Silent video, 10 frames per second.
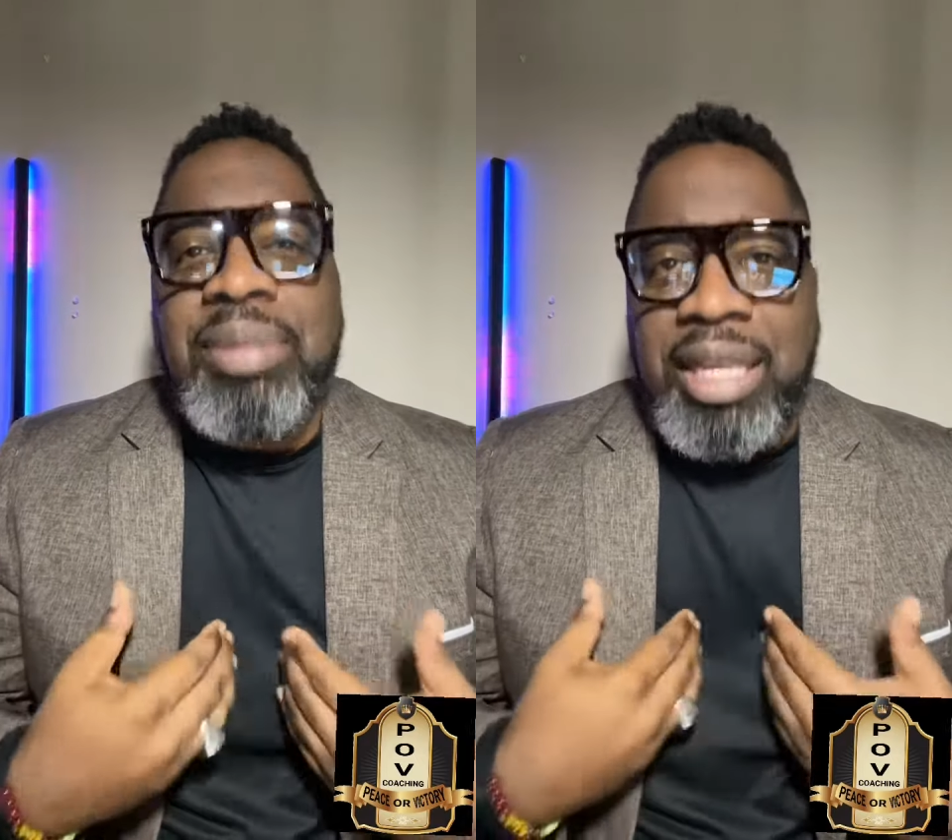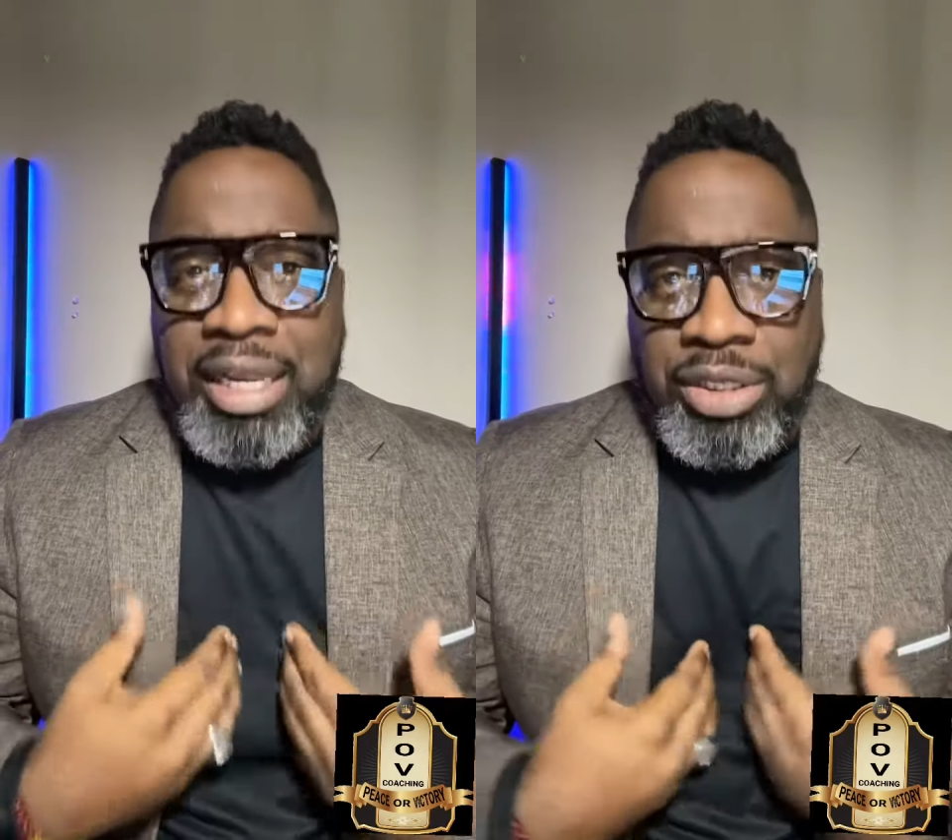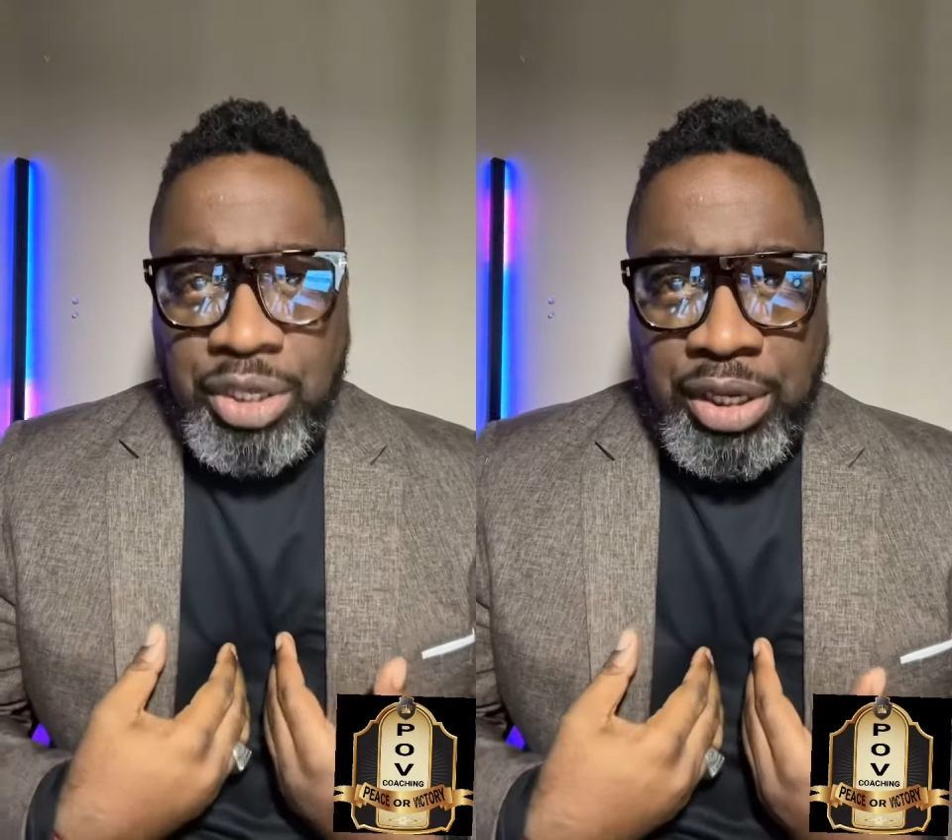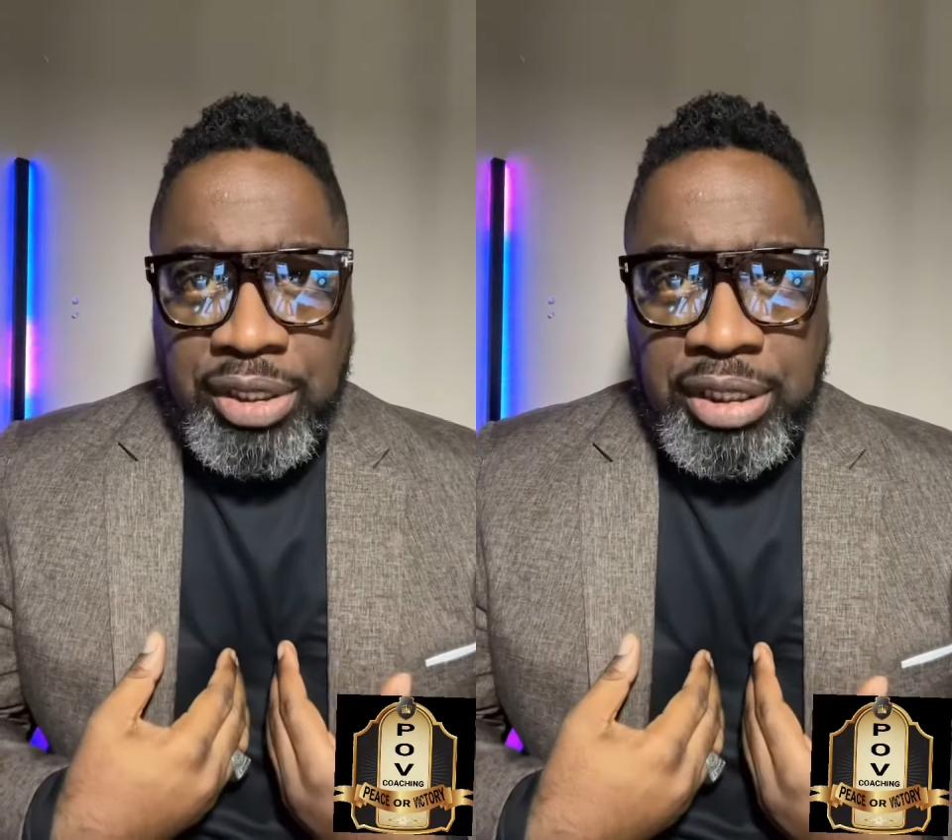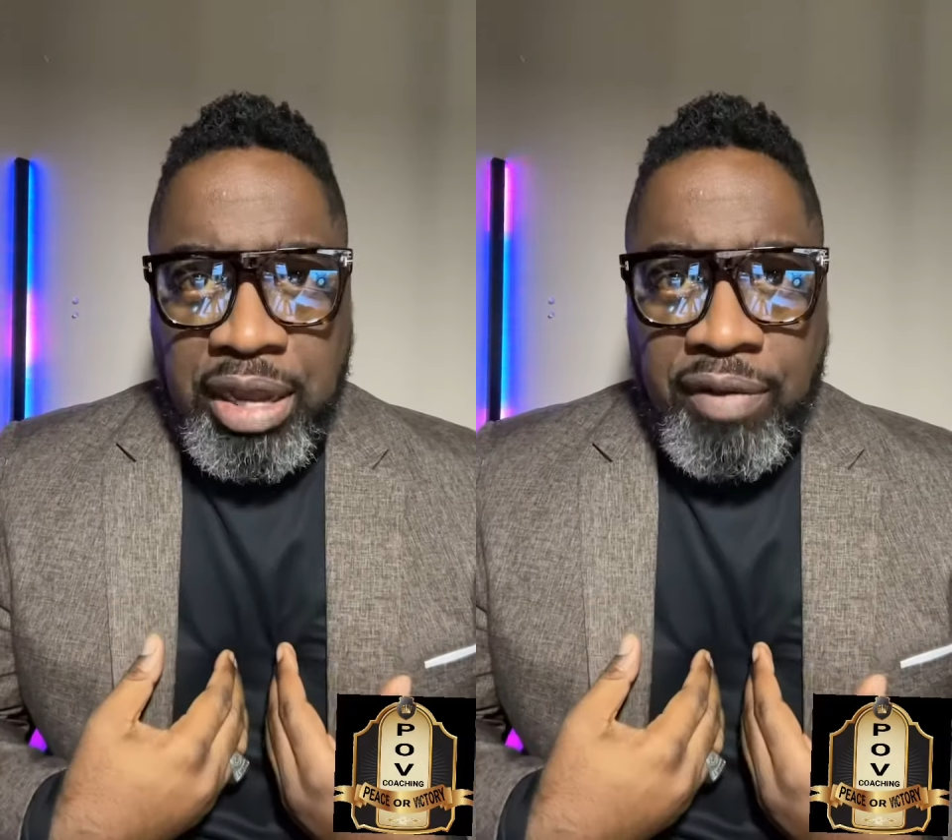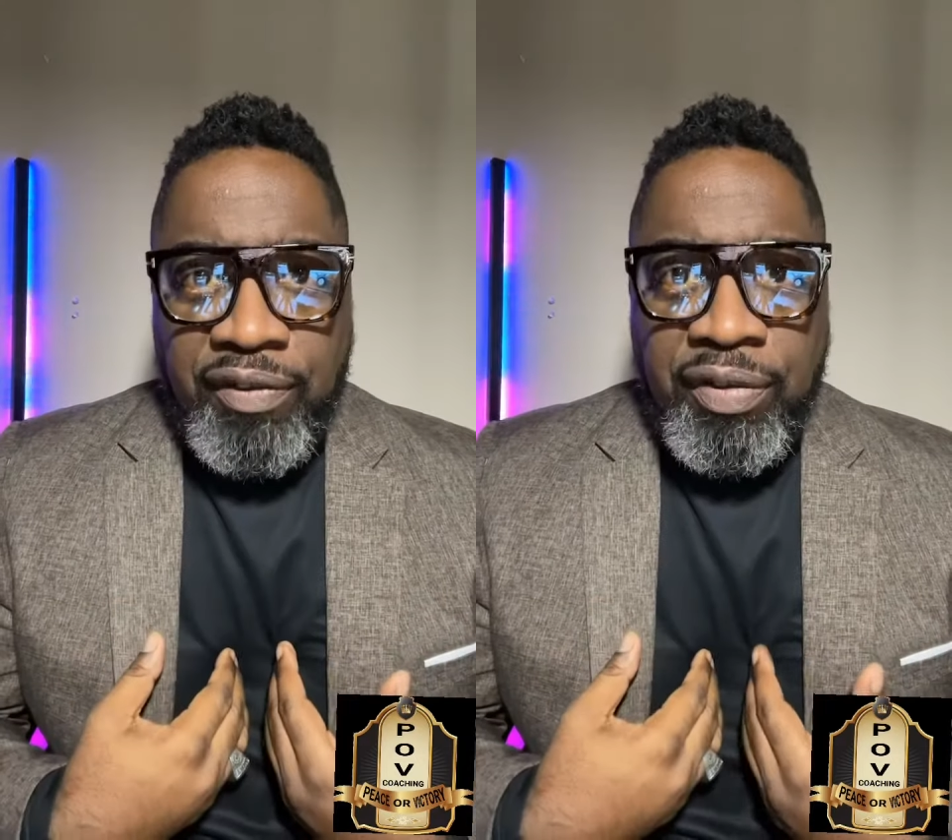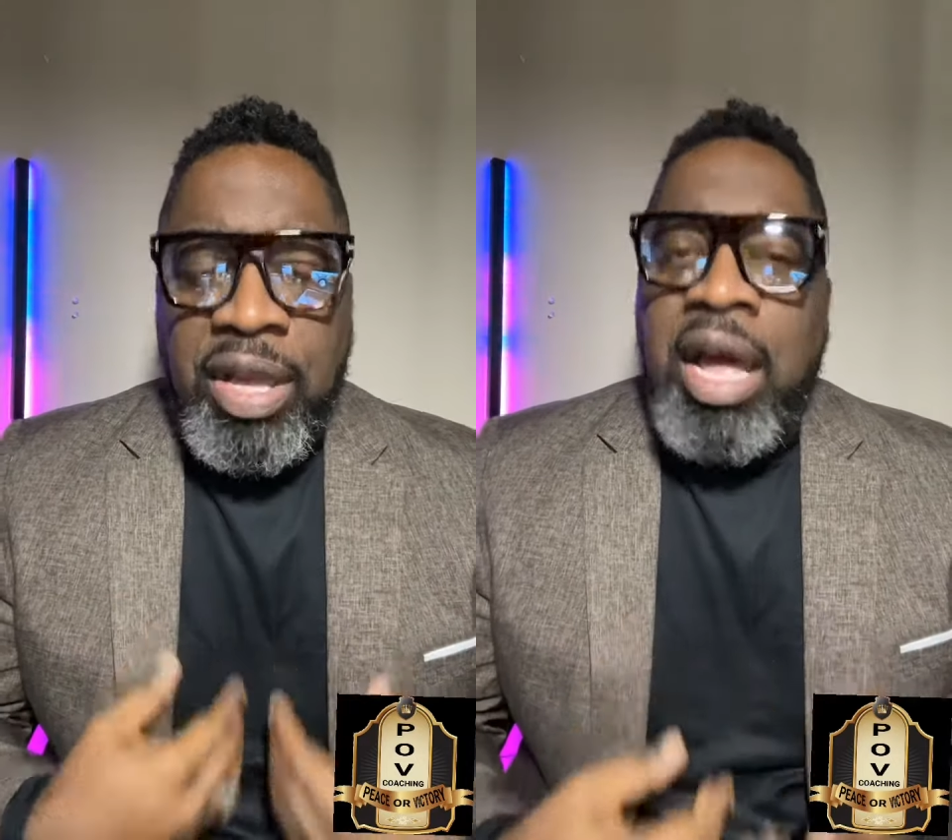thing to yourself,